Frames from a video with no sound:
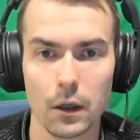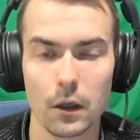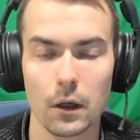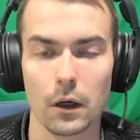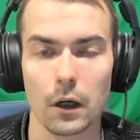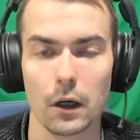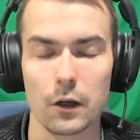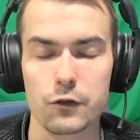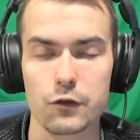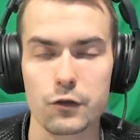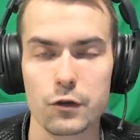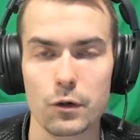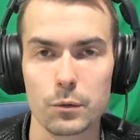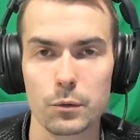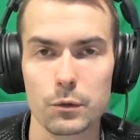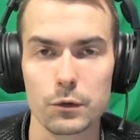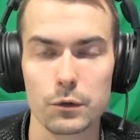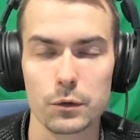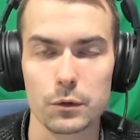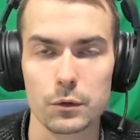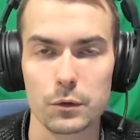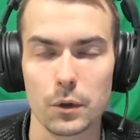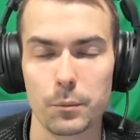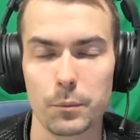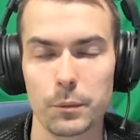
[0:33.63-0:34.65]
I'll show
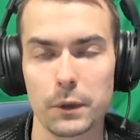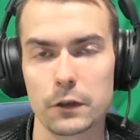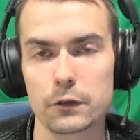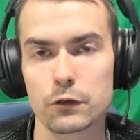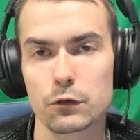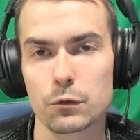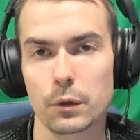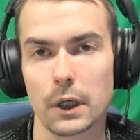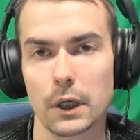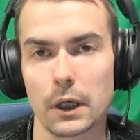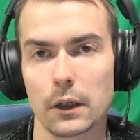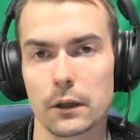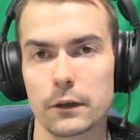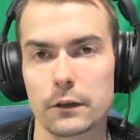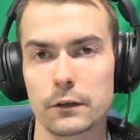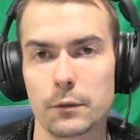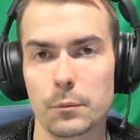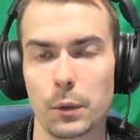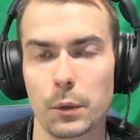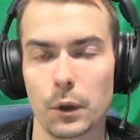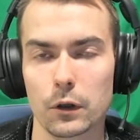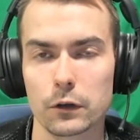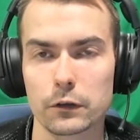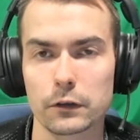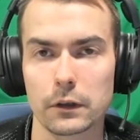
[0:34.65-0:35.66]
you a mixed reality
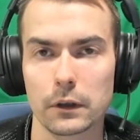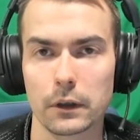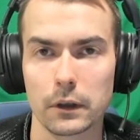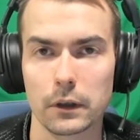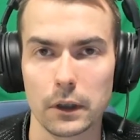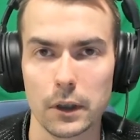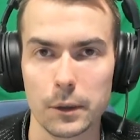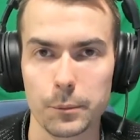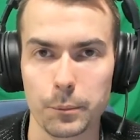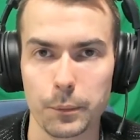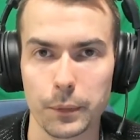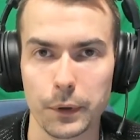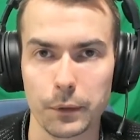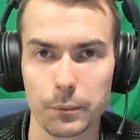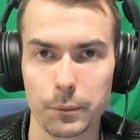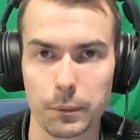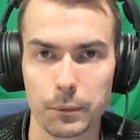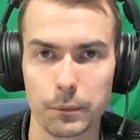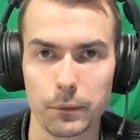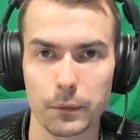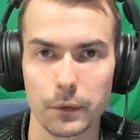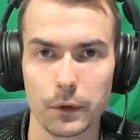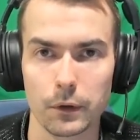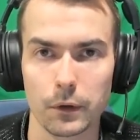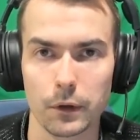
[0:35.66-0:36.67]
boxing clip
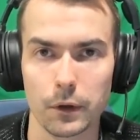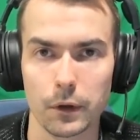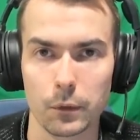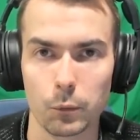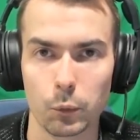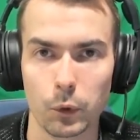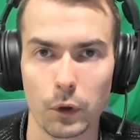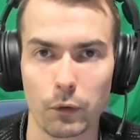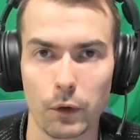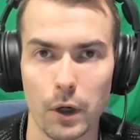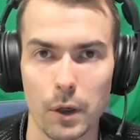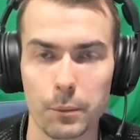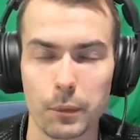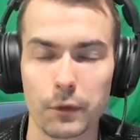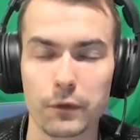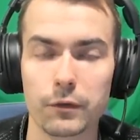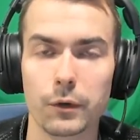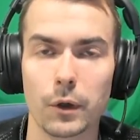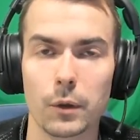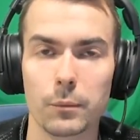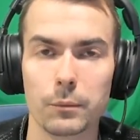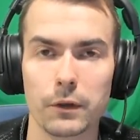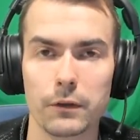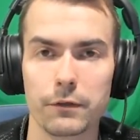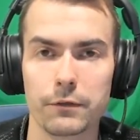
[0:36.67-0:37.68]
where I
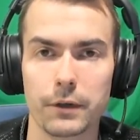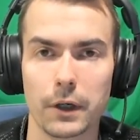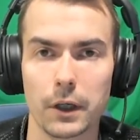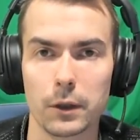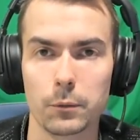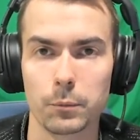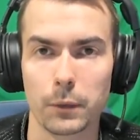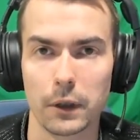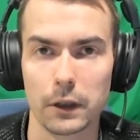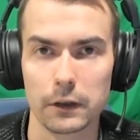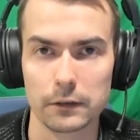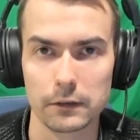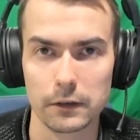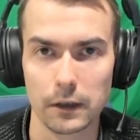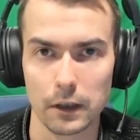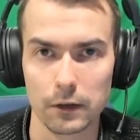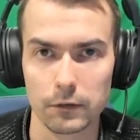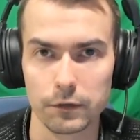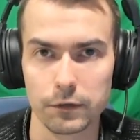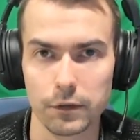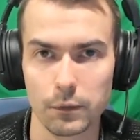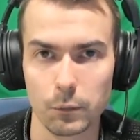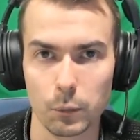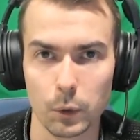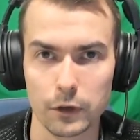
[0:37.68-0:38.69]
perform the fight
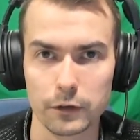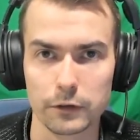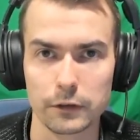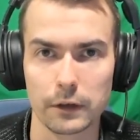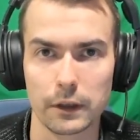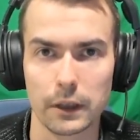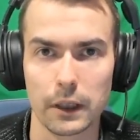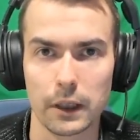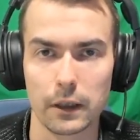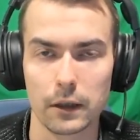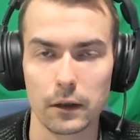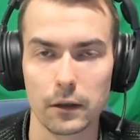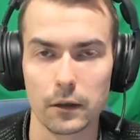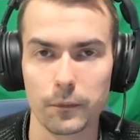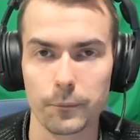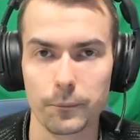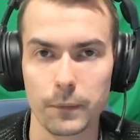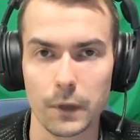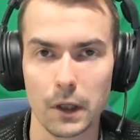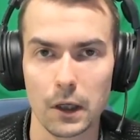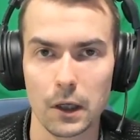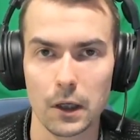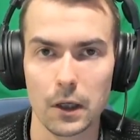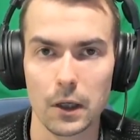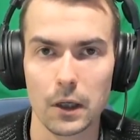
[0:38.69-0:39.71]
myself once again.
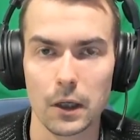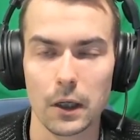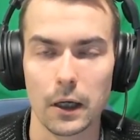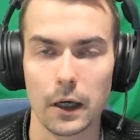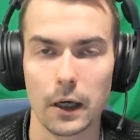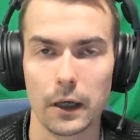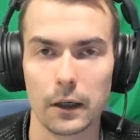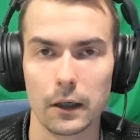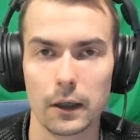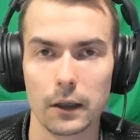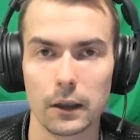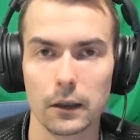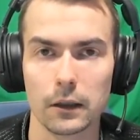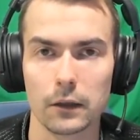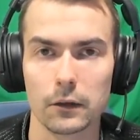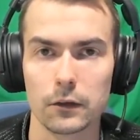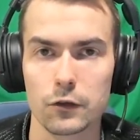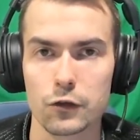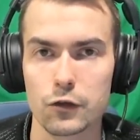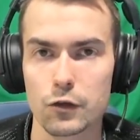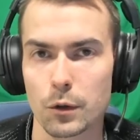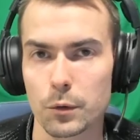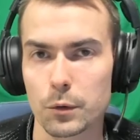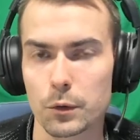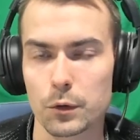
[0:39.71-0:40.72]
And I'll
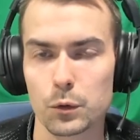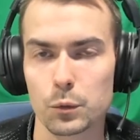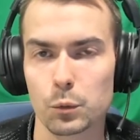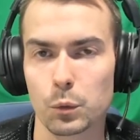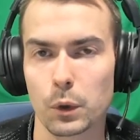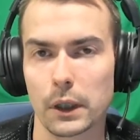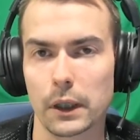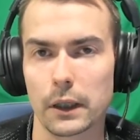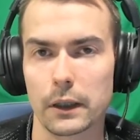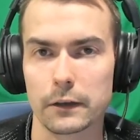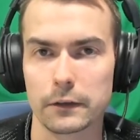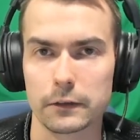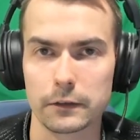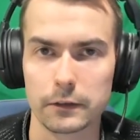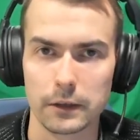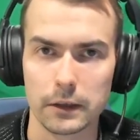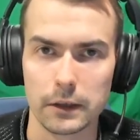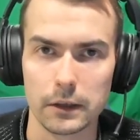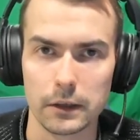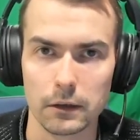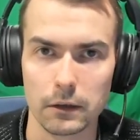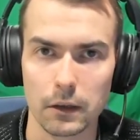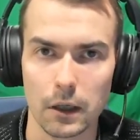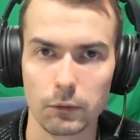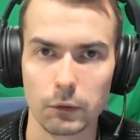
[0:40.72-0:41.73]
show you what I
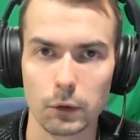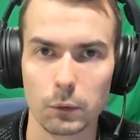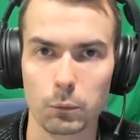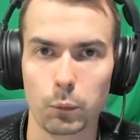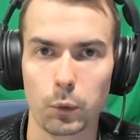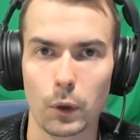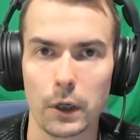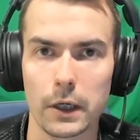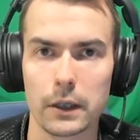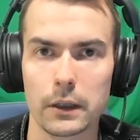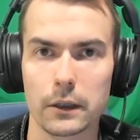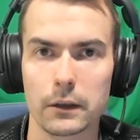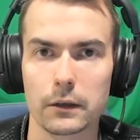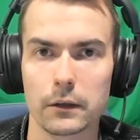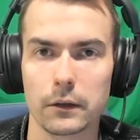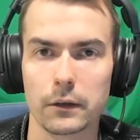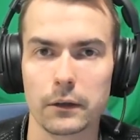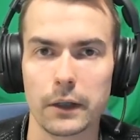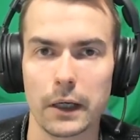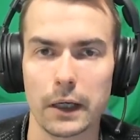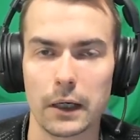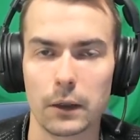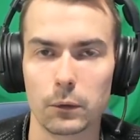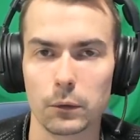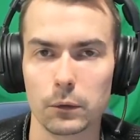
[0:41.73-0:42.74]
see. I will break
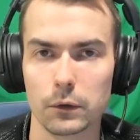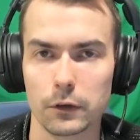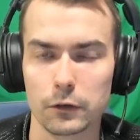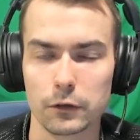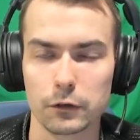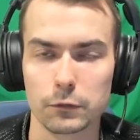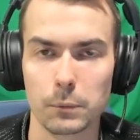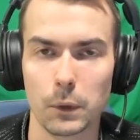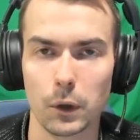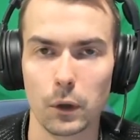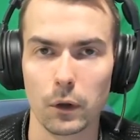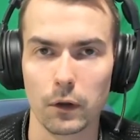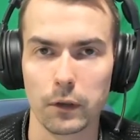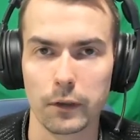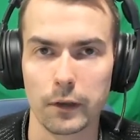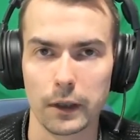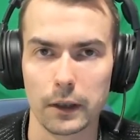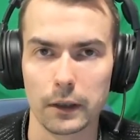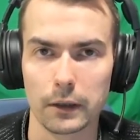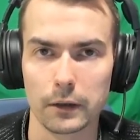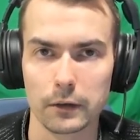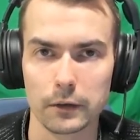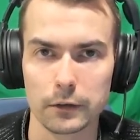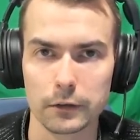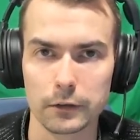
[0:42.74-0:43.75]
down the small
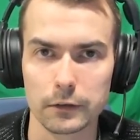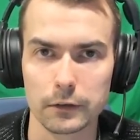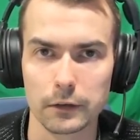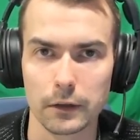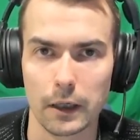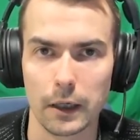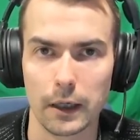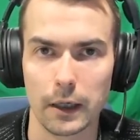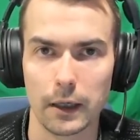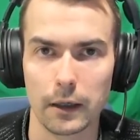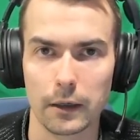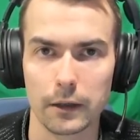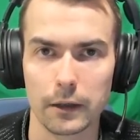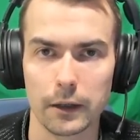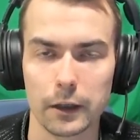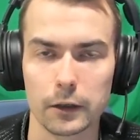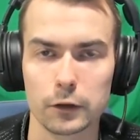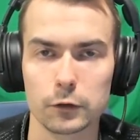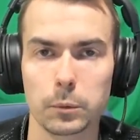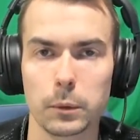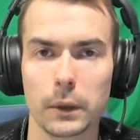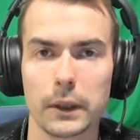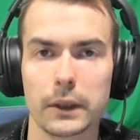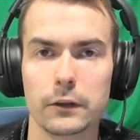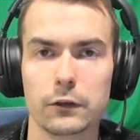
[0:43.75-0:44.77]
things and
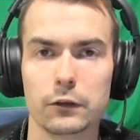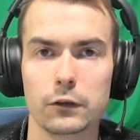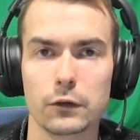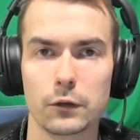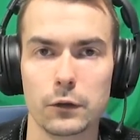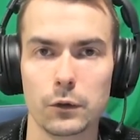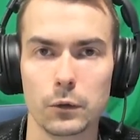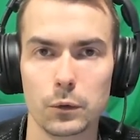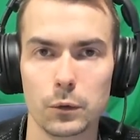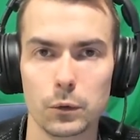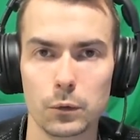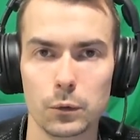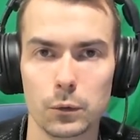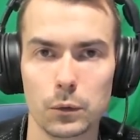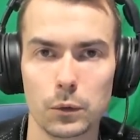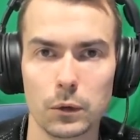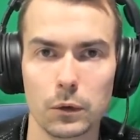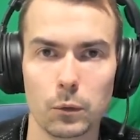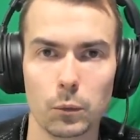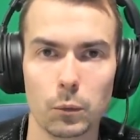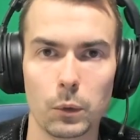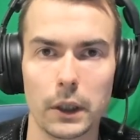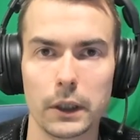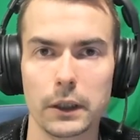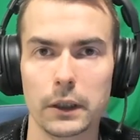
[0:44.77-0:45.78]
explain to you
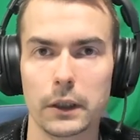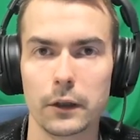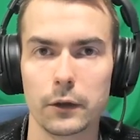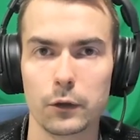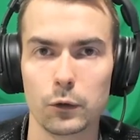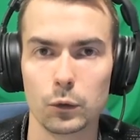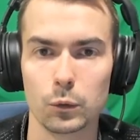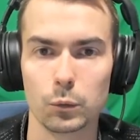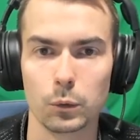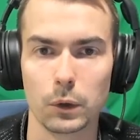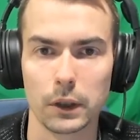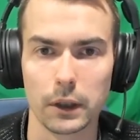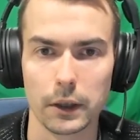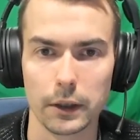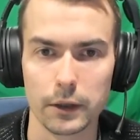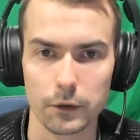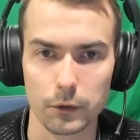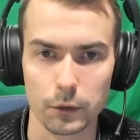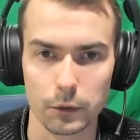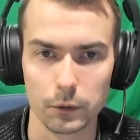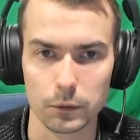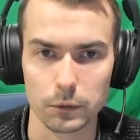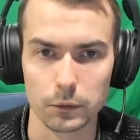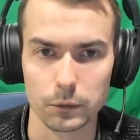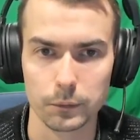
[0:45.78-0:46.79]
why I do what I do.